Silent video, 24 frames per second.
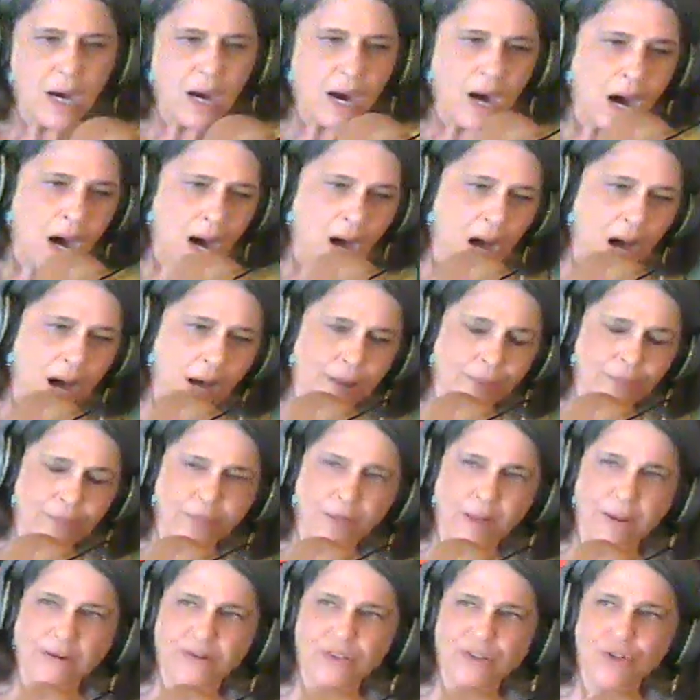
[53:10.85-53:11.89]

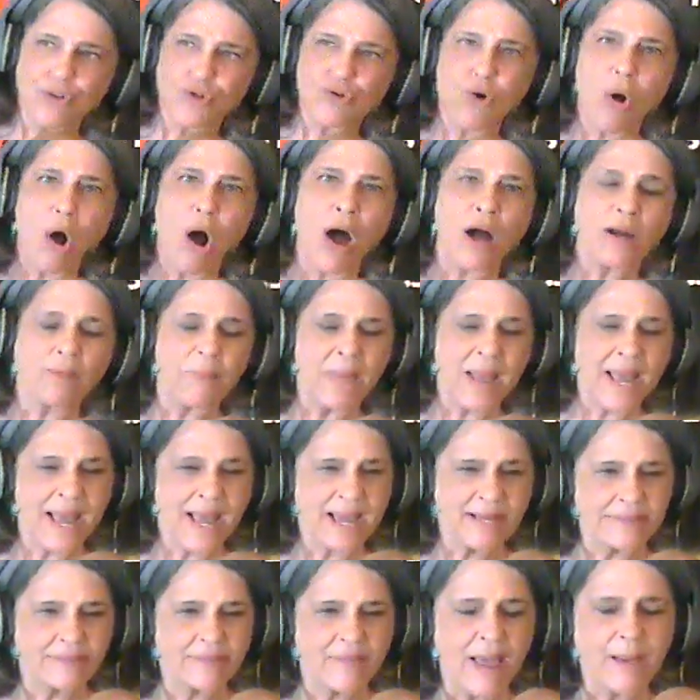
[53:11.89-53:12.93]
The strongman